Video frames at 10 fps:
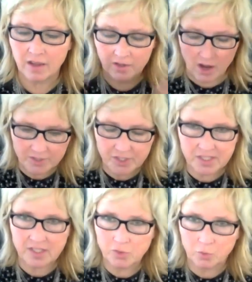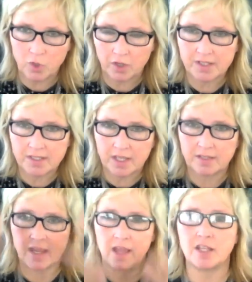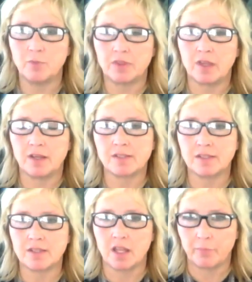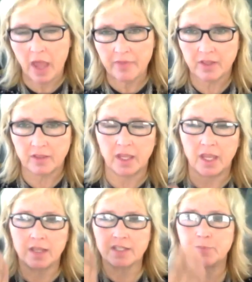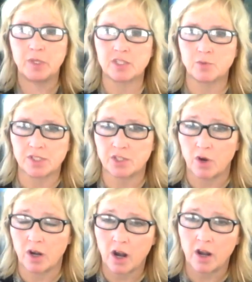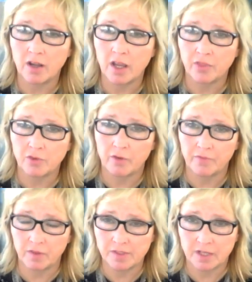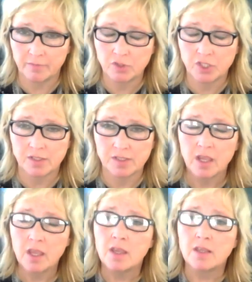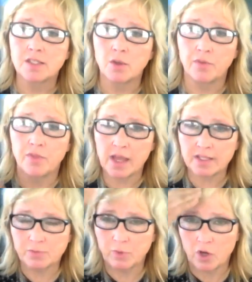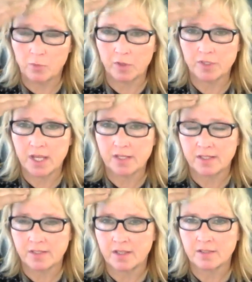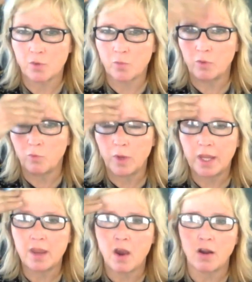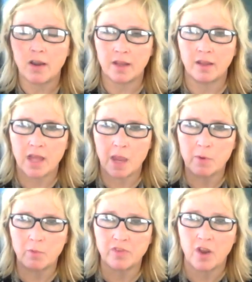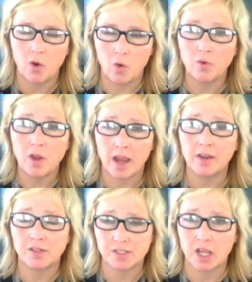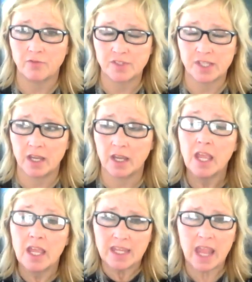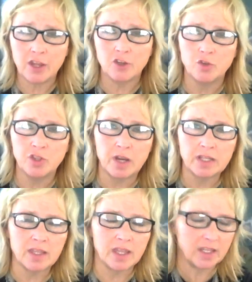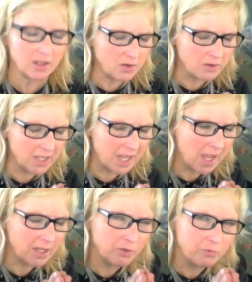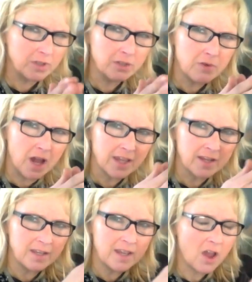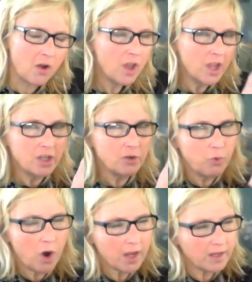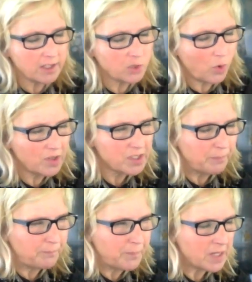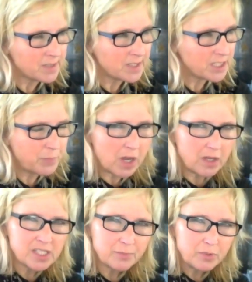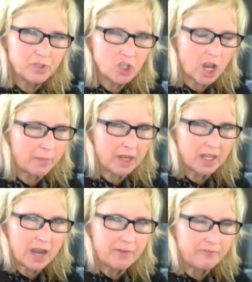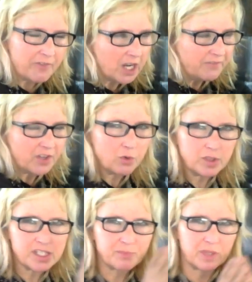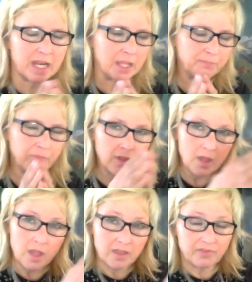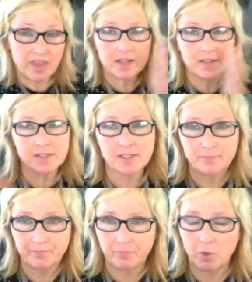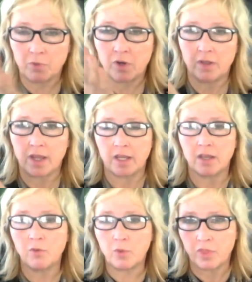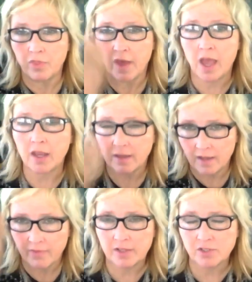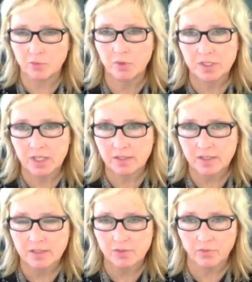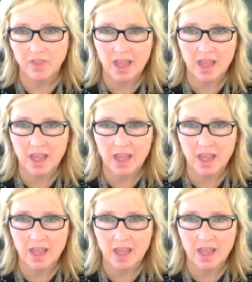consciousness works in tandem with us telepathically and speaks to us through our heart and through our feelings and emotions. So that's what homeostasis is. When we are in alignment with our own higher self saying, yeah, you're doing the right thing. Oh yeah, you're really rocking it now. You're rocking it towards the bestest possible job I could ever find for you on this planet. that's when we're aligned with that, and that's homeostasis. So